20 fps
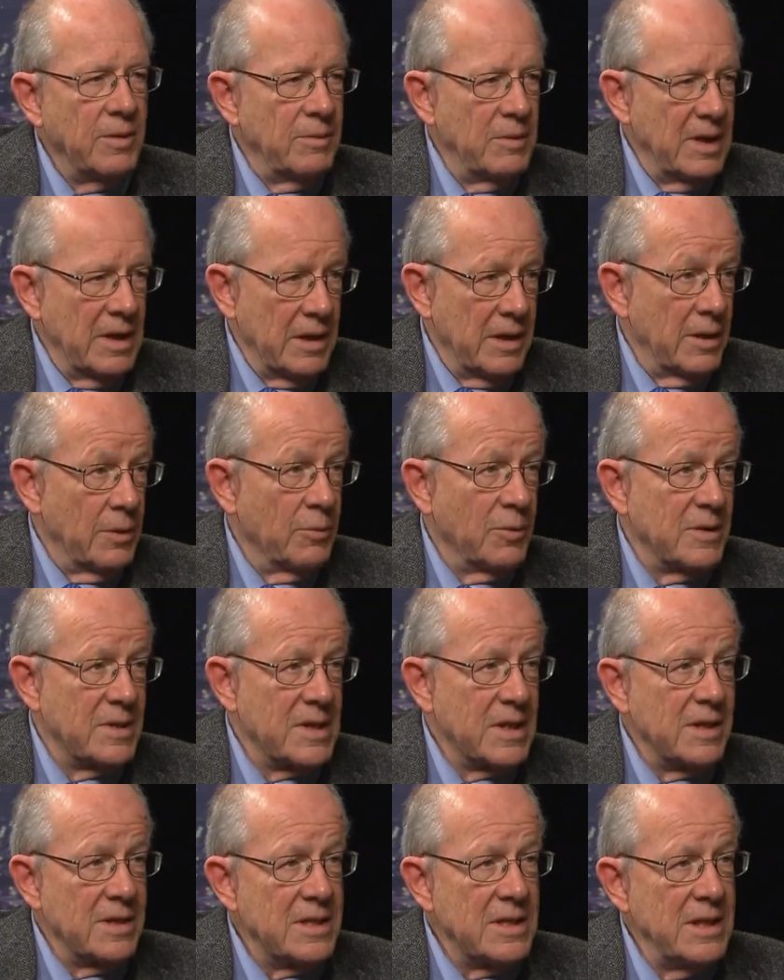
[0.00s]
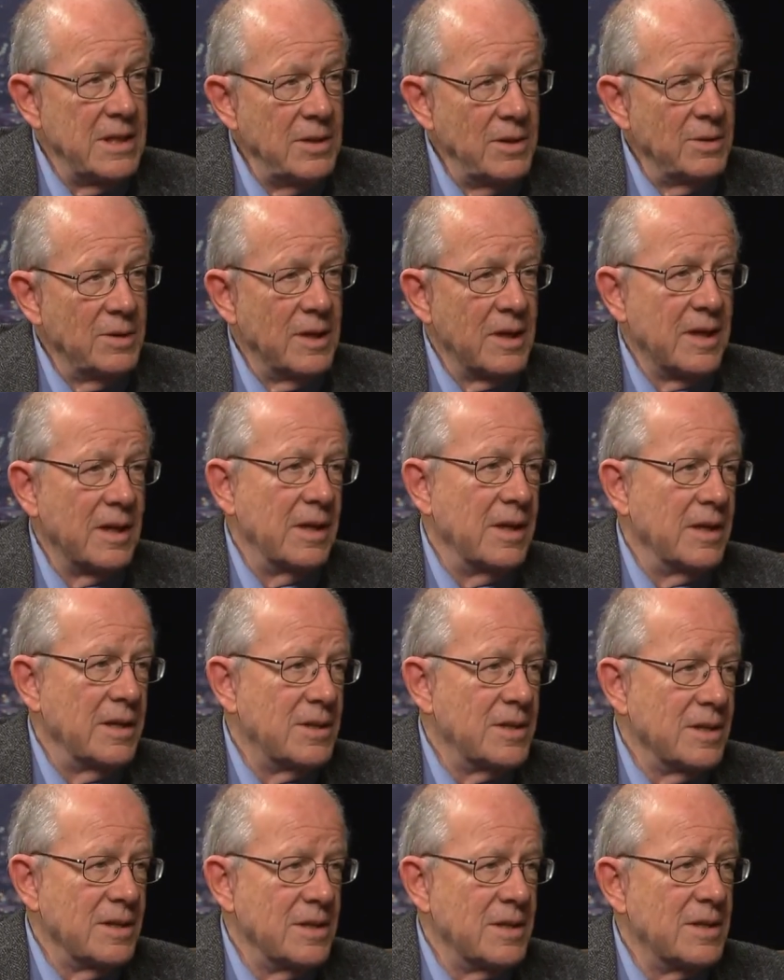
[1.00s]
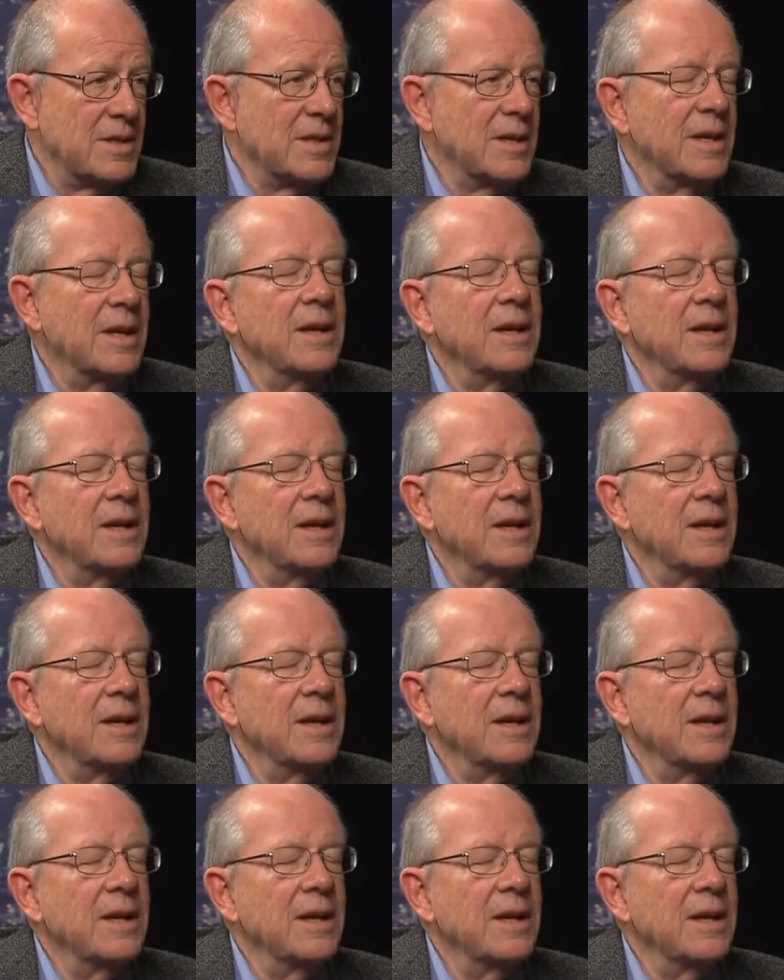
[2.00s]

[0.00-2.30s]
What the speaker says: in other words, continue the conditions,